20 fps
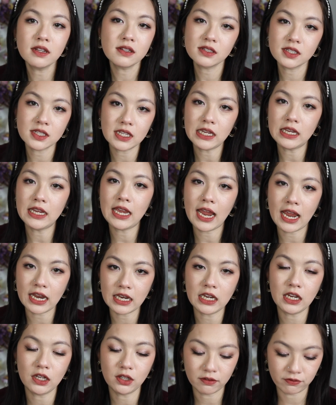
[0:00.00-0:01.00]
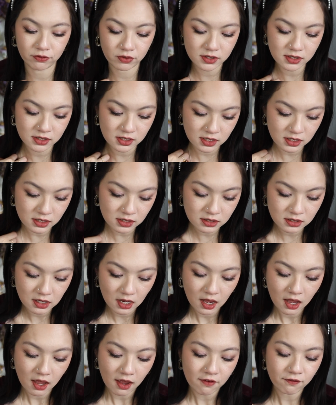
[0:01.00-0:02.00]
see any differences.
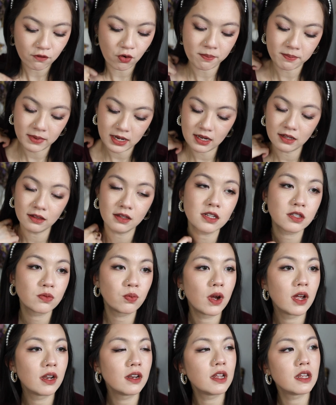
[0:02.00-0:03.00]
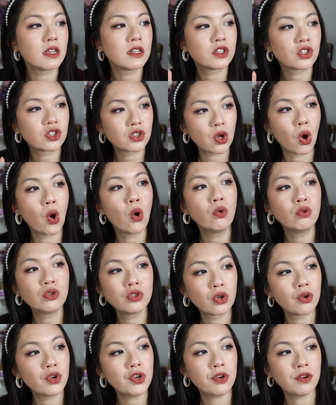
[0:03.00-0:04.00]
For me, this one is so
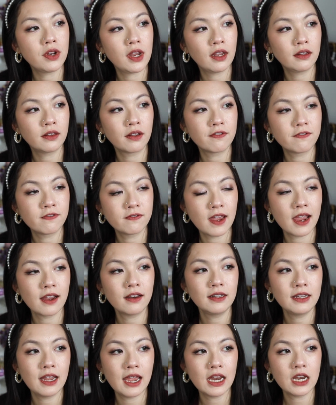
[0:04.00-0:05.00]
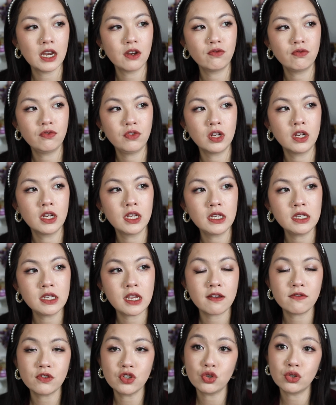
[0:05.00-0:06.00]
unique. The fact that it really
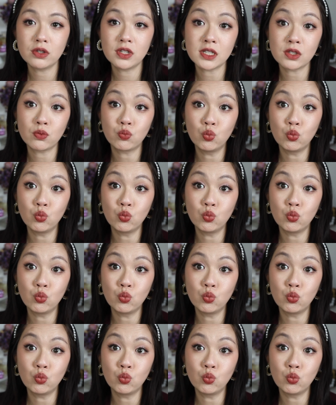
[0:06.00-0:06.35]
gives you this